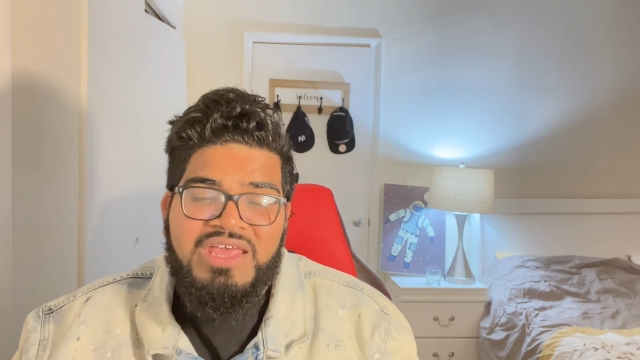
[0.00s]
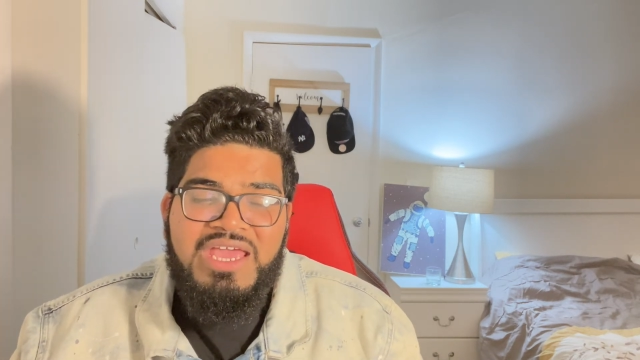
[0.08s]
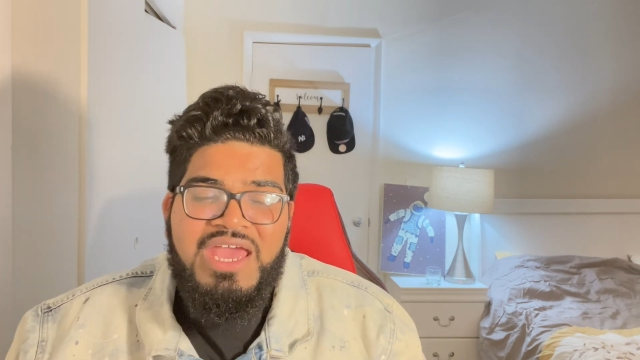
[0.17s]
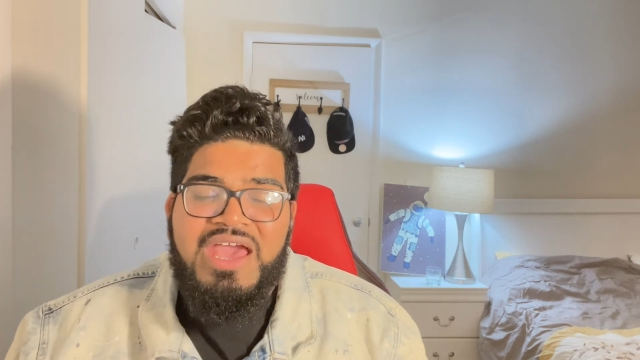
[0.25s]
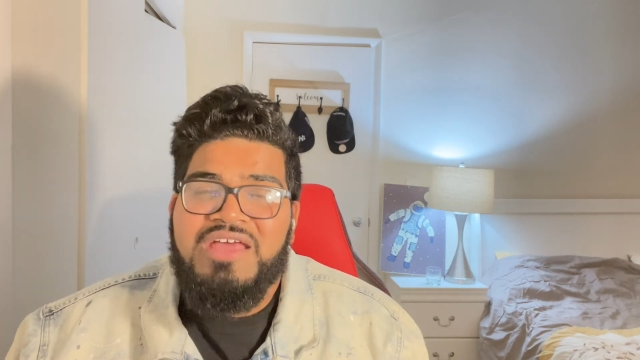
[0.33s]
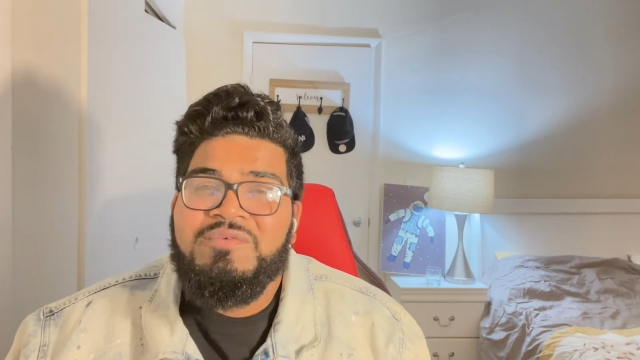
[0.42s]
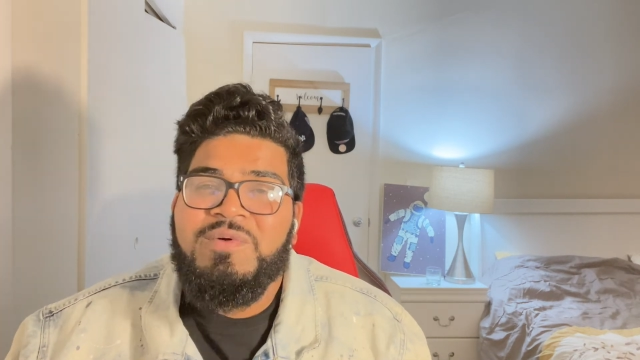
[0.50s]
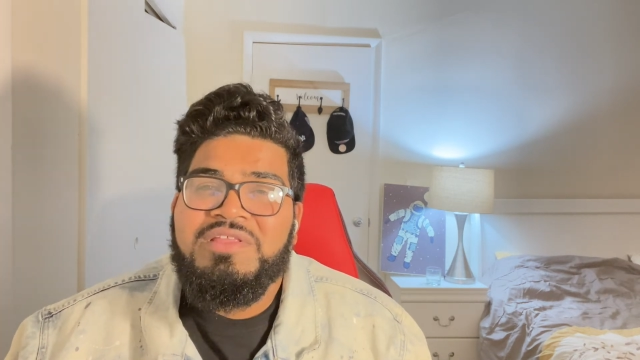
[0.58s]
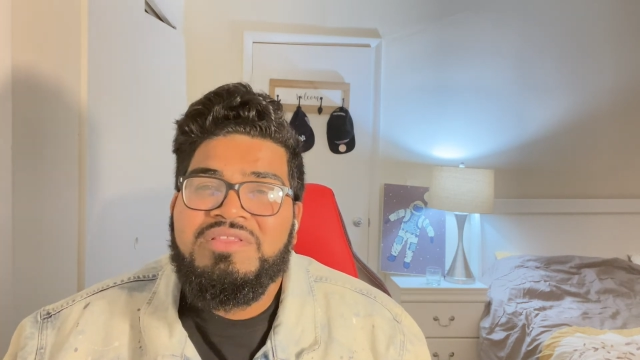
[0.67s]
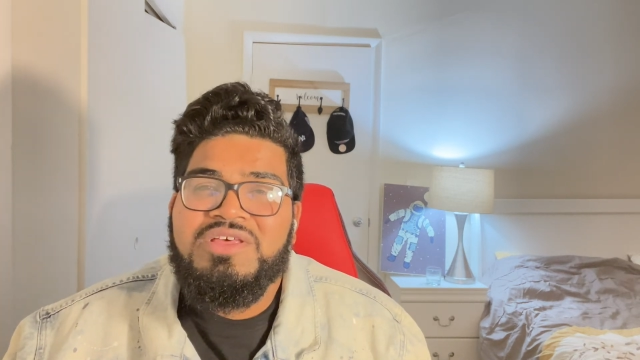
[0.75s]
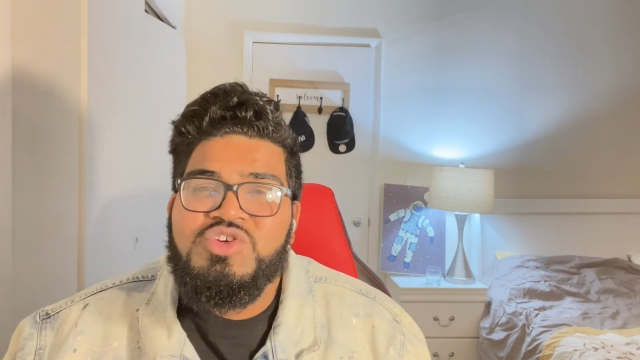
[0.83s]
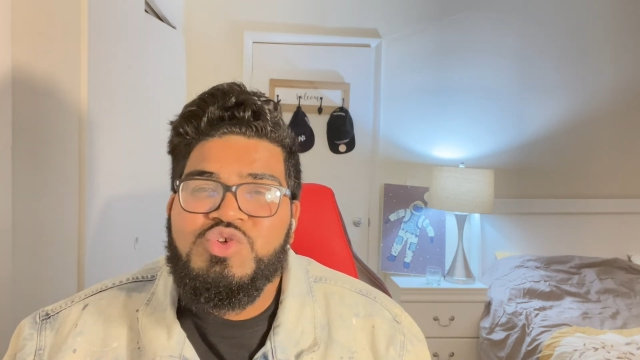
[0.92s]
they had
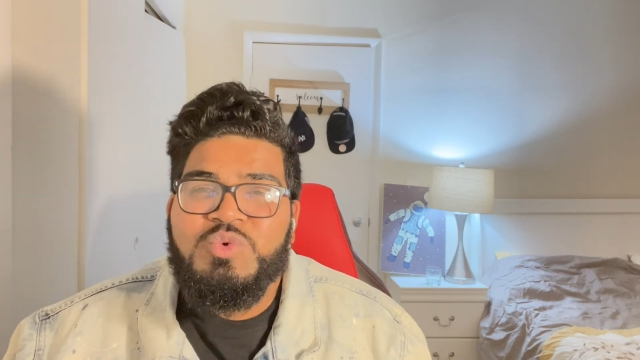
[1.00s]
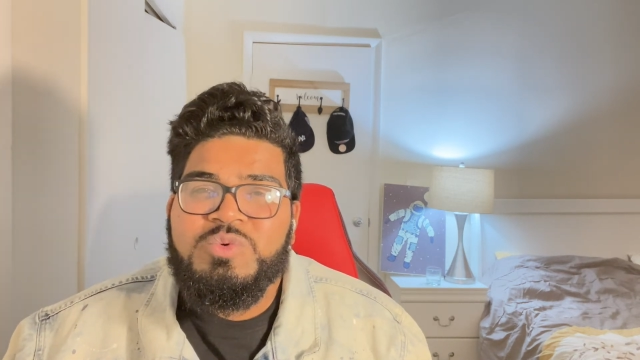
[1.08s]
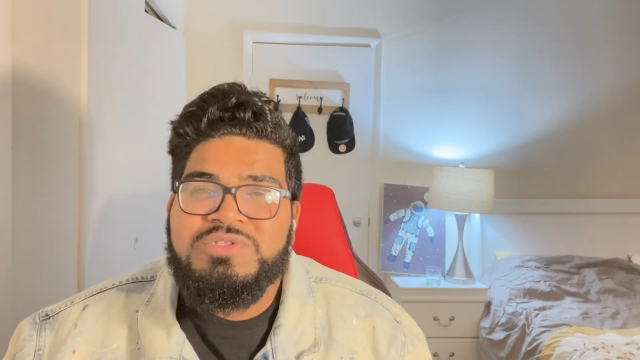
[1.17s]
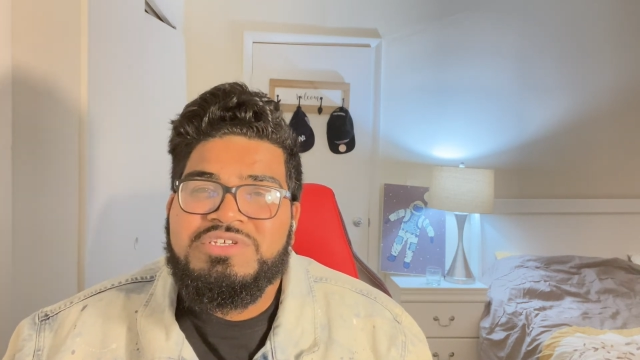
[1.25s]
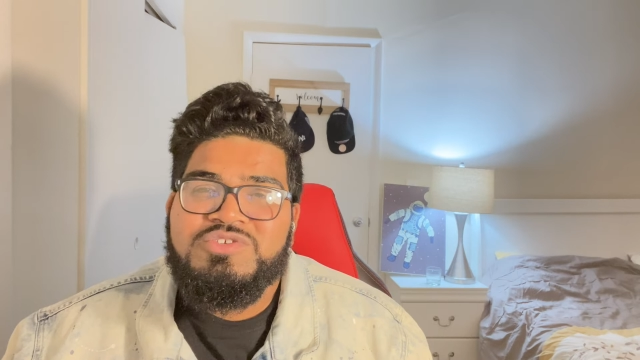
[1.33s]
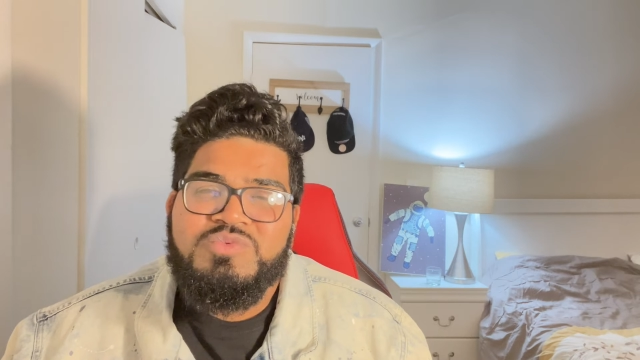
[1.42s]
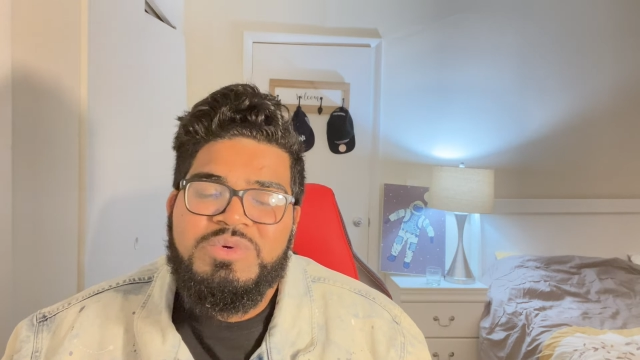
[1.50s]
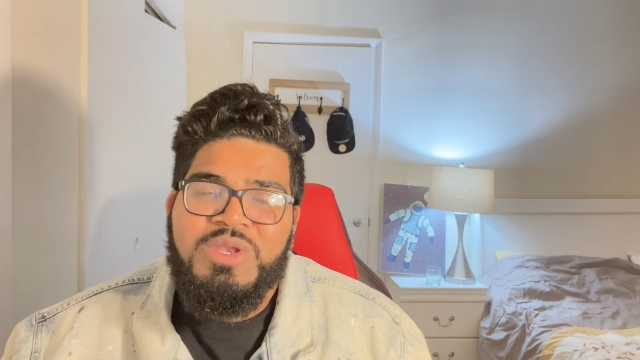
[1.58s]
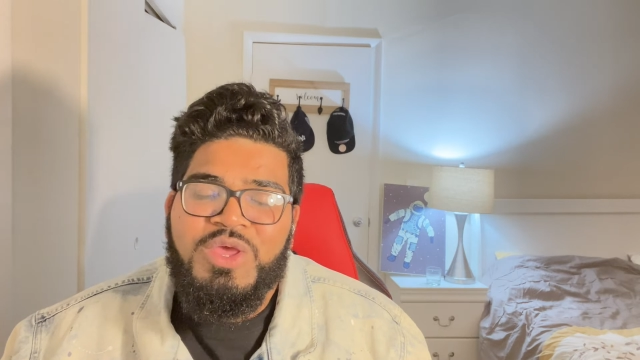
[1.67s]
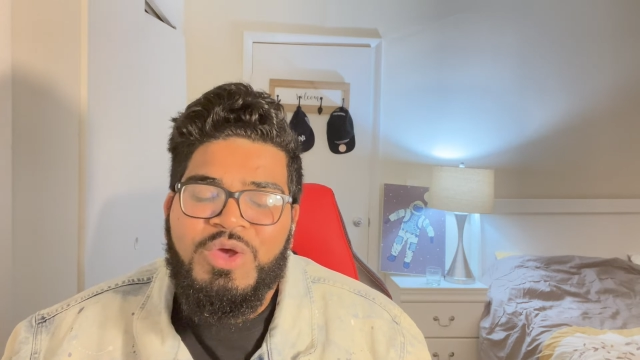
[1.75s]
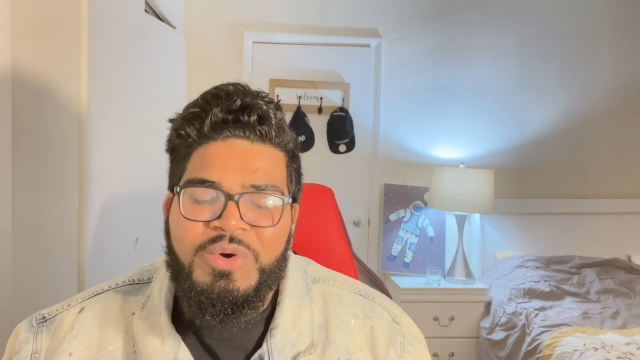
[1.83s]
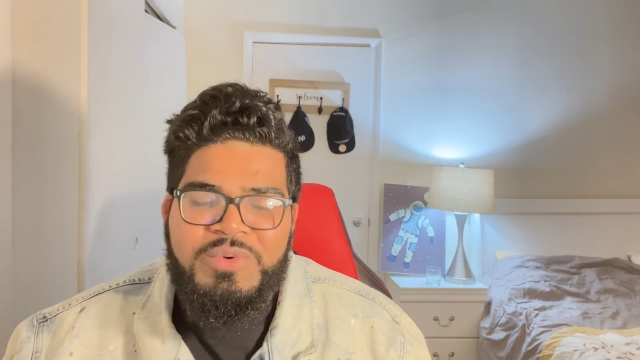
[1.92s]
when they shoot this
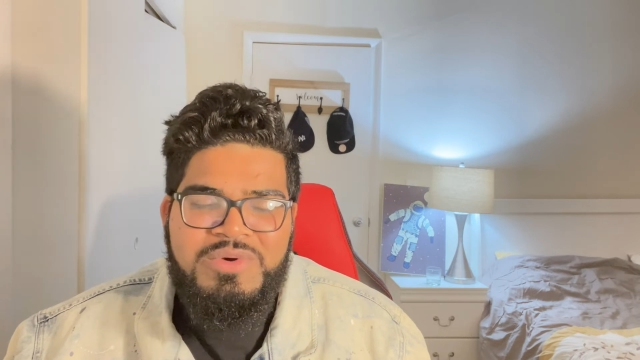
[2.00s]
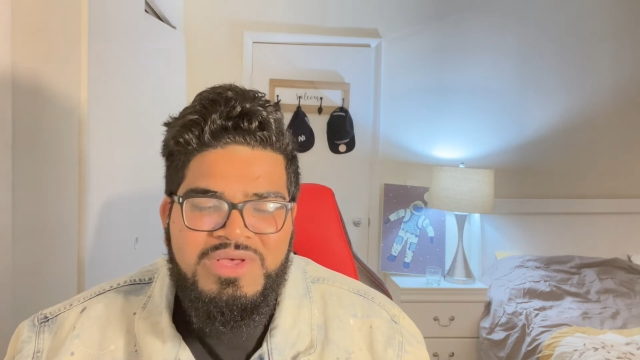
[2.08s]
video.